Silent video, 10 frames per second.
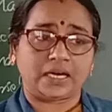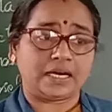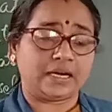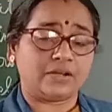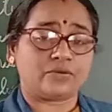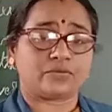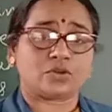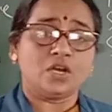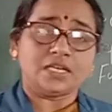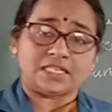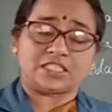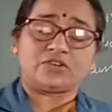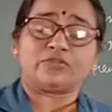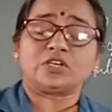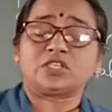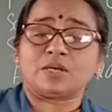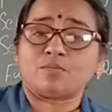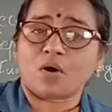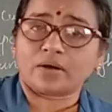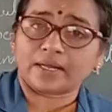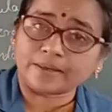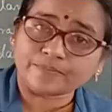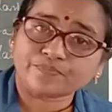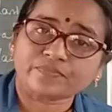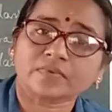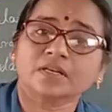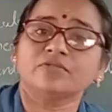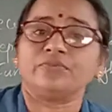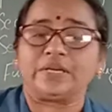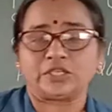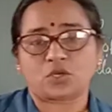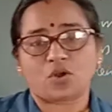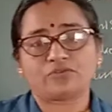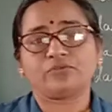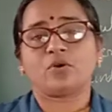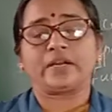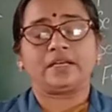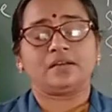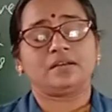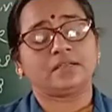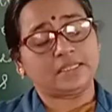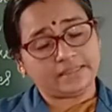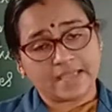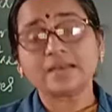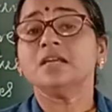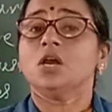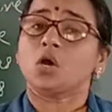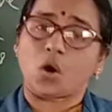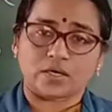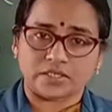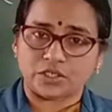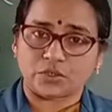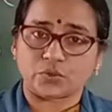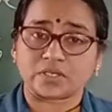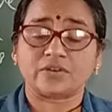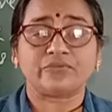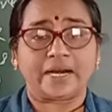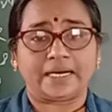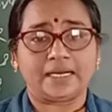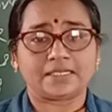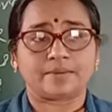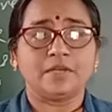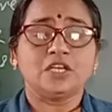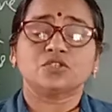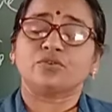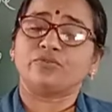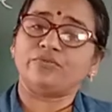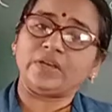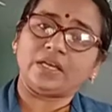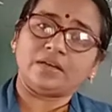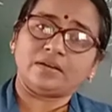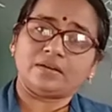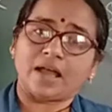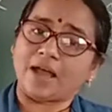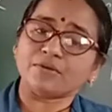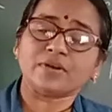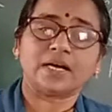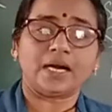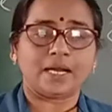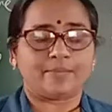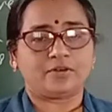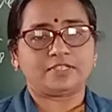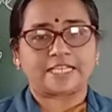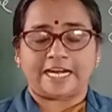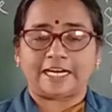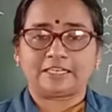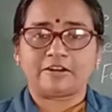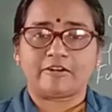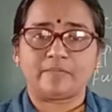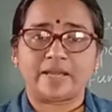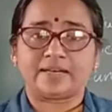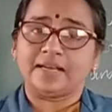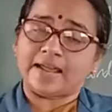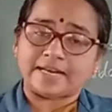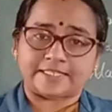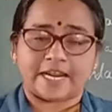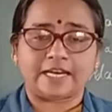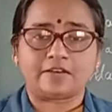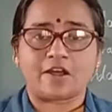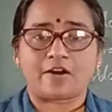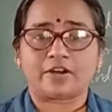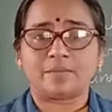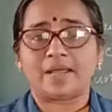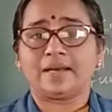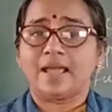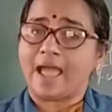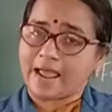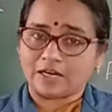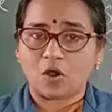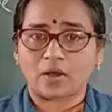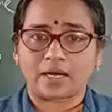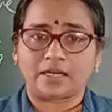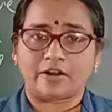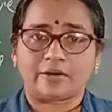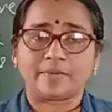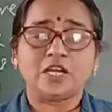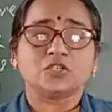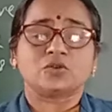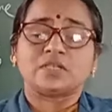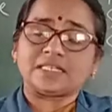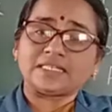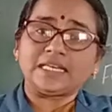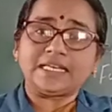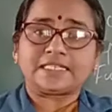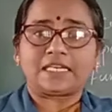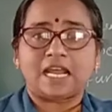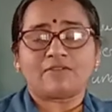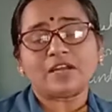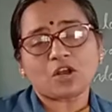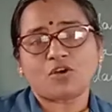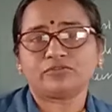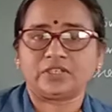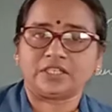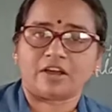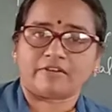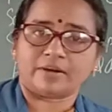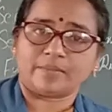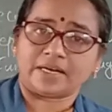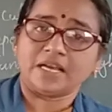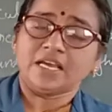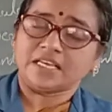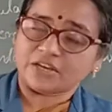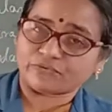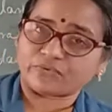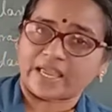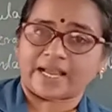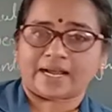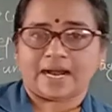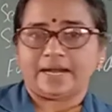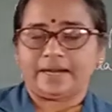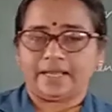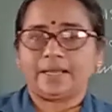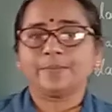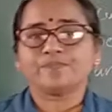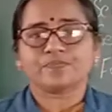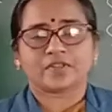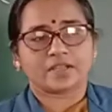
country? So it is the first important feature of Indian constitution, federalism. So we have you heard about the central government, state government and local government. So it is each level of the government. If a country